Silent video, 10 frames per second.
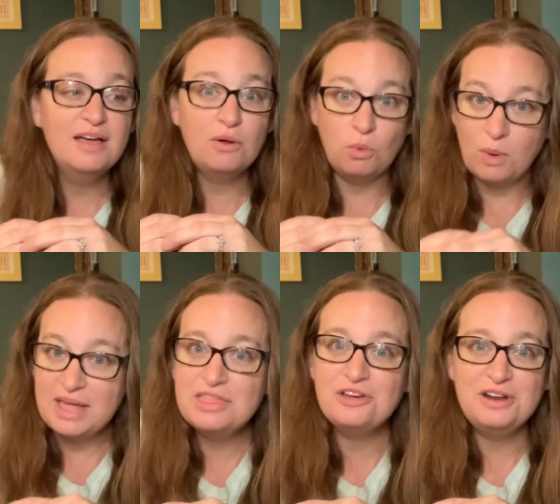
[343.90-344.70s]

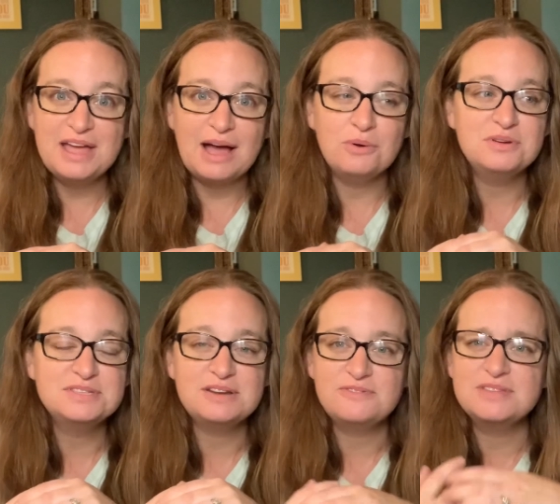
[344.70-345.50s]
wait 30 hours.
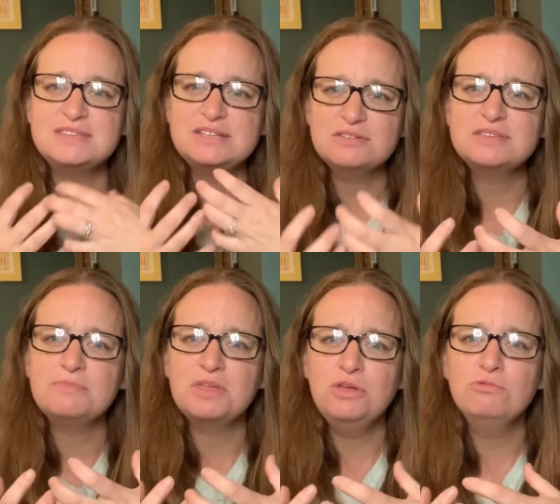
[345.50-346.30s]
And if it's still
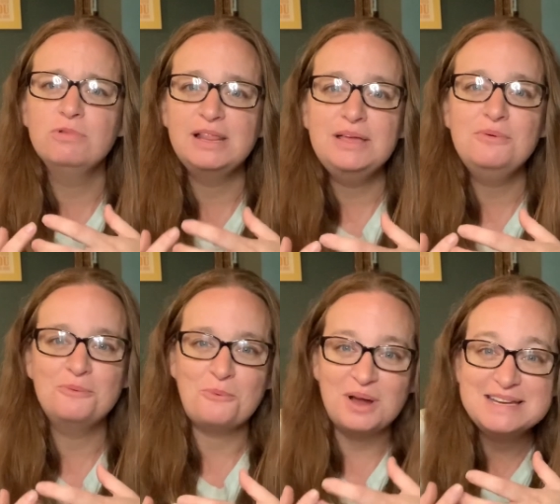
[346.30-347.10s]
something you really
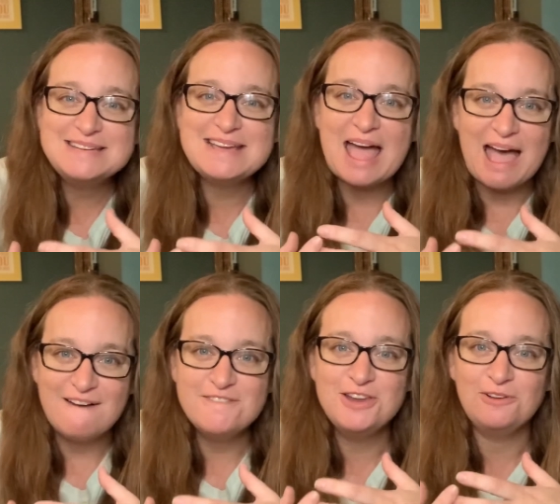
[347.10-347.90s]
want to
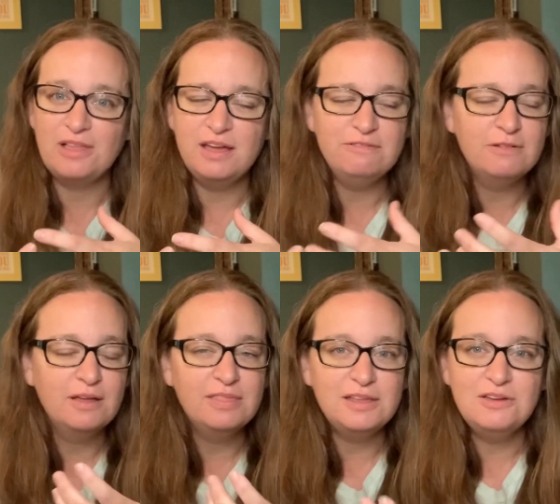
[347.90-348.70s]
have in your life,
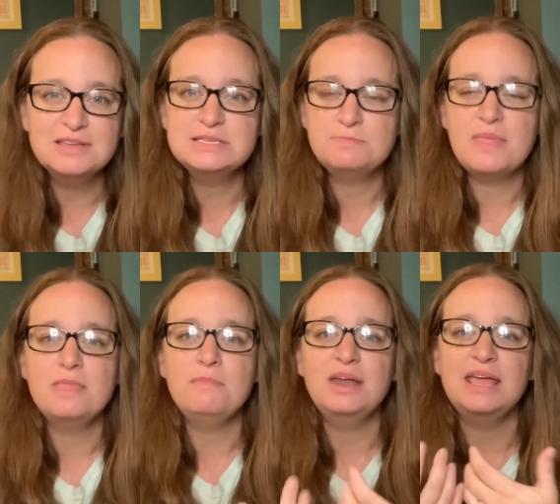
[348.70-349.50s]
then you can spend the
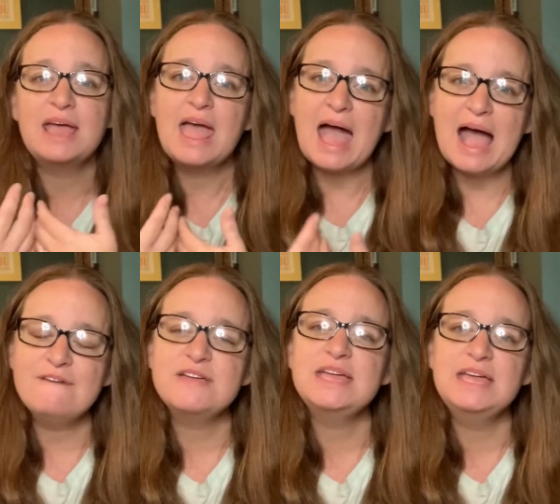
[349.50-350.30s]
money
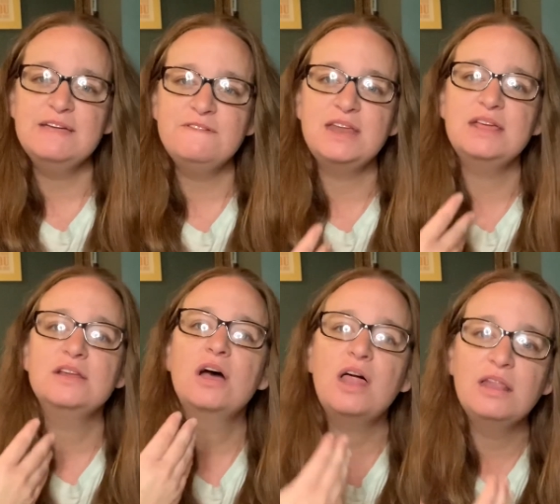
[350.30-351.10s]
having given it
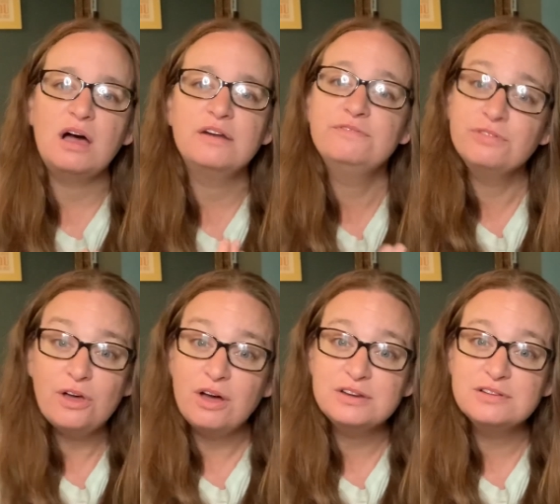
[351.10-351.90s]
a lot of
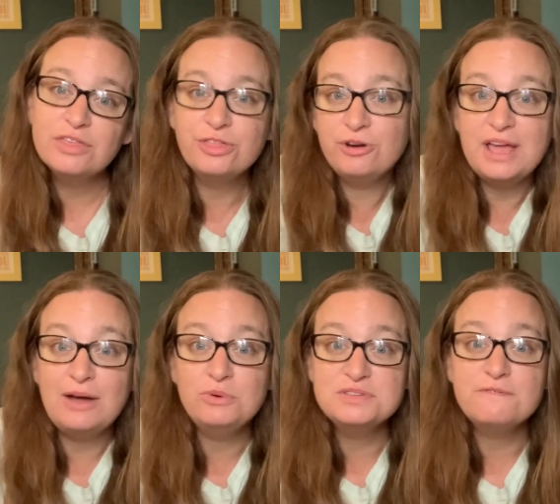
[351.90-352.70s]
thought. 30
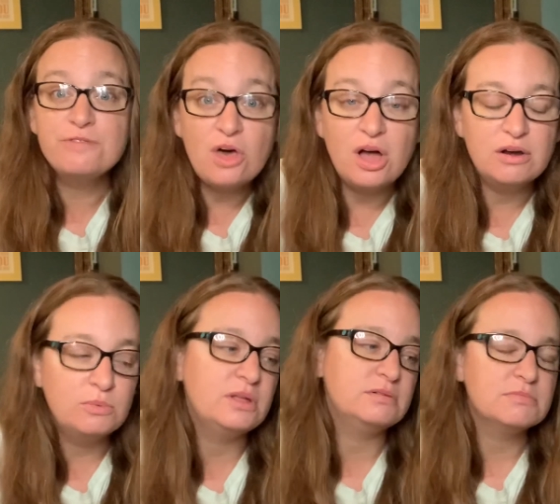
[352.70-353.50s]
hours of thought.
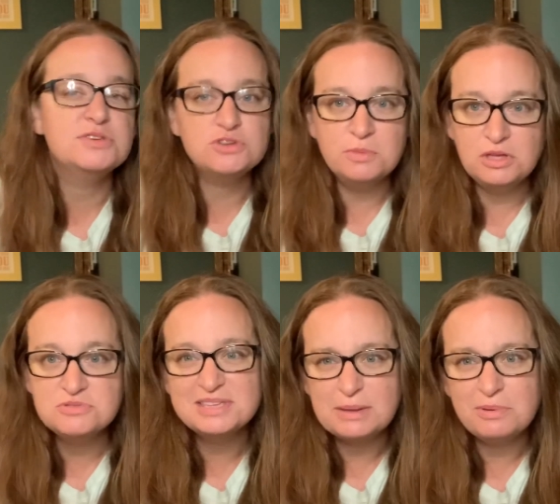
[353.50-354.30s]
Well, assuming you
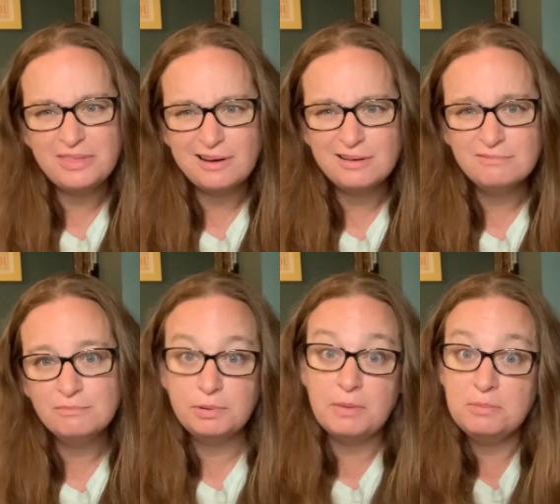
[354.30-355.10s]
sleep in there,
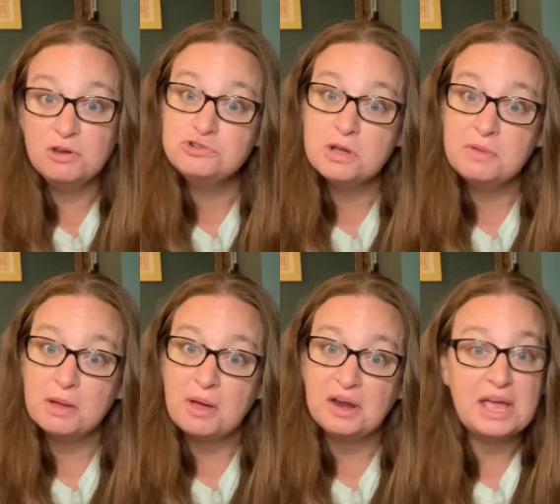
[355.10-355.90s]
but maybe you're dreaming
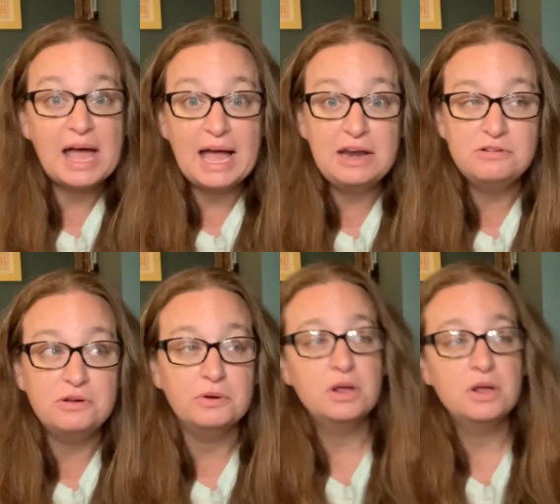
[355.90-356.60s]
about it. I don't know.